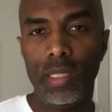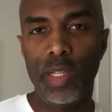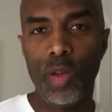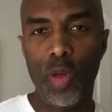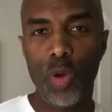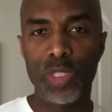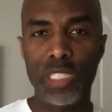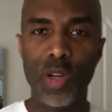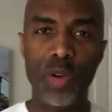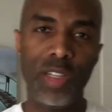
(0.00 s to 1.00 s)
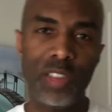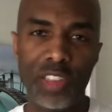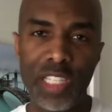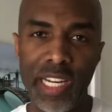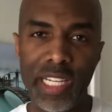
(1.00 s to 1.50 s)
You know, those that don't
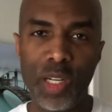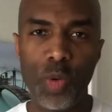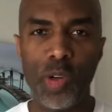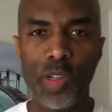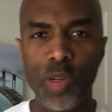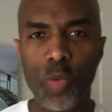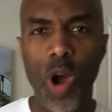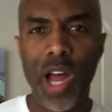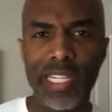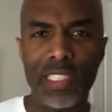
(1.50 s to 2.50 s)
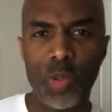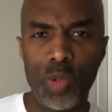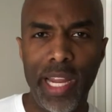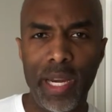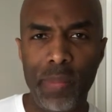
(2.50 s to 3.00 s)
understand, they're wondering why it's
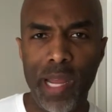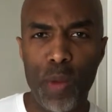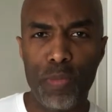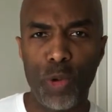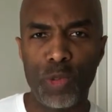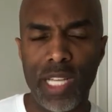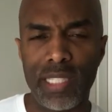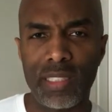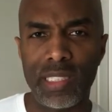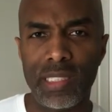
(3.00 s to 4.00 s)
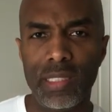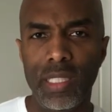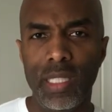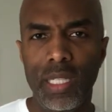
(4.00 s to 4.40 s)
okay to be out protesting